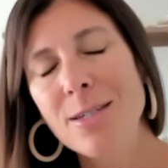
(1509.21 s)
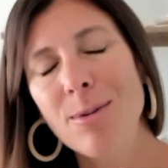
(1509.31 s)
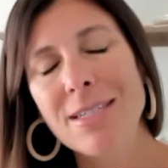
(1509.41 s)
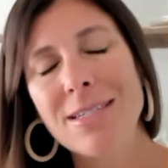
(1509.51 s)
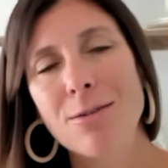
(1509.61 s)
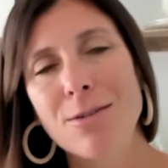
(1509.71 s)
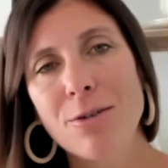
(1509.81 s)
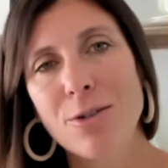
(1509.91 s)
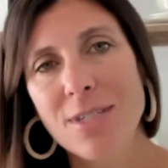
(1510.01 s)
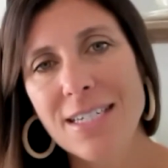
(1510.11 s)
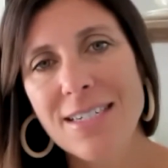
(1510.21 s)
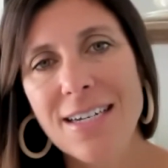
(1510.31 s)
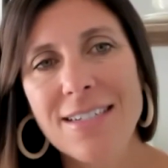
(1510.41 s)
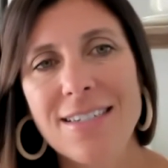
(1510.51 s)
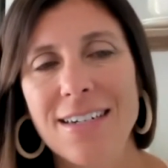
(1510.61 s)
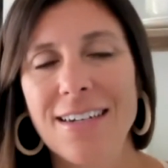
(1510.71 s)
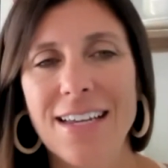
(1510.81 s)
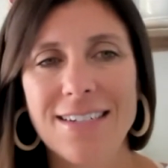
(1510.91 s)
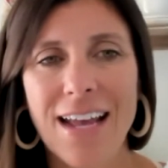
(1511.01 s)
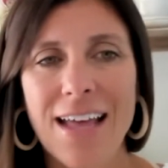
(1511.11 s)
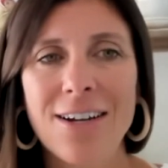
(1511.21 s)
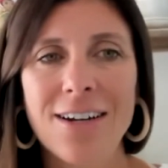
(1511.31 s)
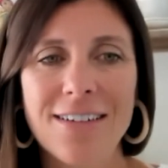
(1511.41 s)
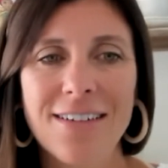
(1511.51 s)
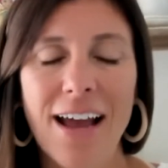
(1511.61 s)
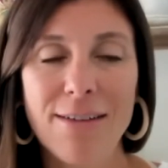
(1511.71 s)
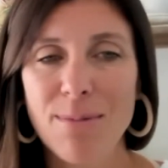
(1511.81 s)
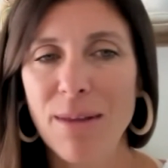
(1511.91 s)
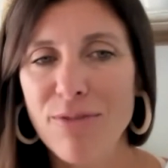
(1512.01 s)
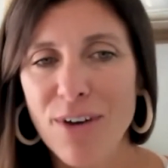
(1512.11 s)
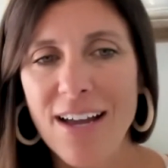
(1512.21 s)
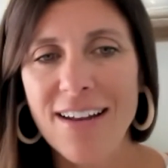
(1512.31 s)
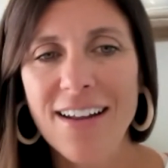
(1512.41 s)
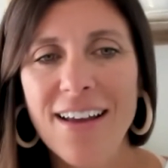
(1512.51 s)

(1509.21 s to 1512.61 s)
so we can still social distance and get together and have something fun.